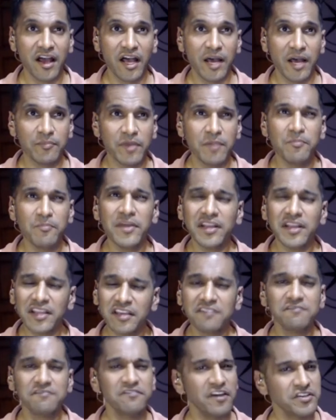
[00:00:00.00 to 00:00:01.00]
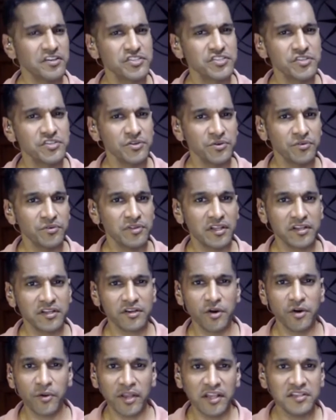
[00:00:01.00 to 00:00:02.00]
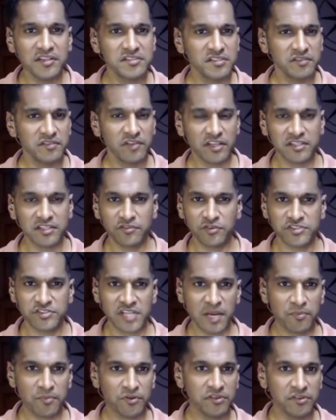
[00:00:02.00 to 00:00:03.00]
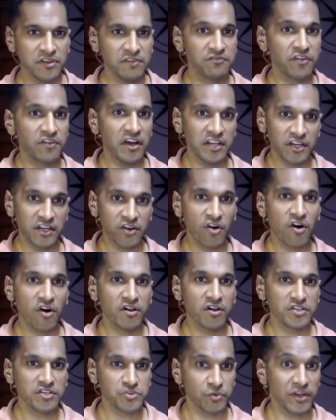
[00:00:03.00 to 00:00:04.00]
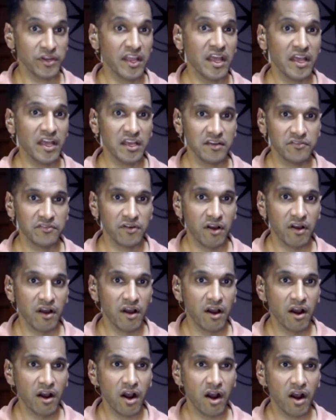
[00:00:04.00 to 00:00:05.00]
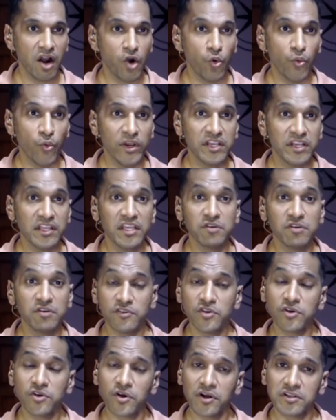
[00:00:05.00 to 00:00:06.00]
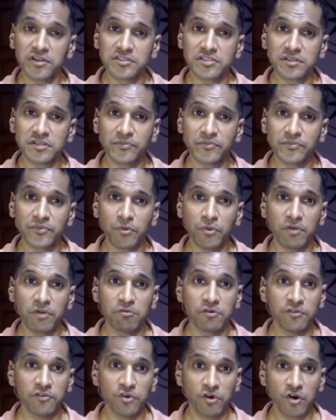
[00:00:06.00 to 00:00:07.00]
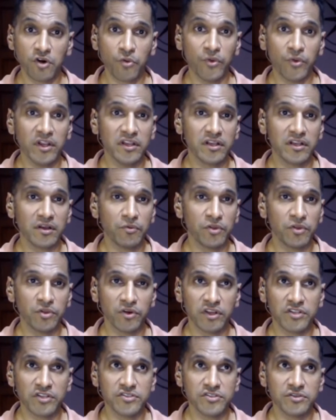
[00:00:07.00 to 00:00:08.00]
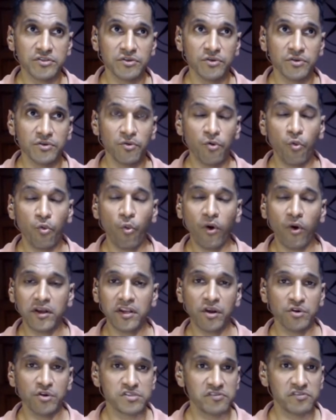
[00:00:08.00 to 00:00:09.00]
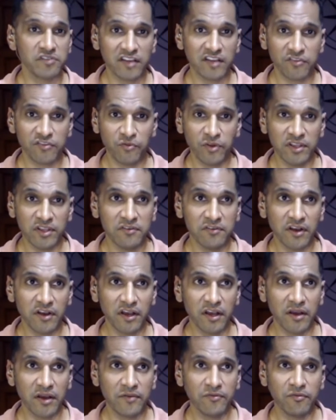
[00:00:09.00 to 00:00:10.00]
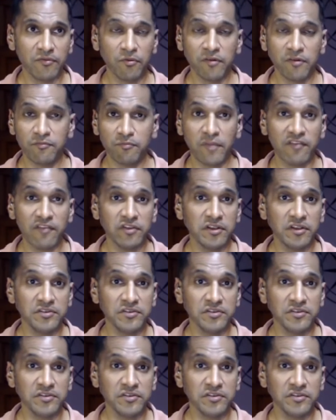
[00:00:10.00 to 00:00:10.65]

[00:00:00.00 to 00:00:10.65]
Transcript: making it fun too, like cohesive. Like, for example, the Friday calls, we have our week in review calls. We review our week. We look into what areas of life we've maybe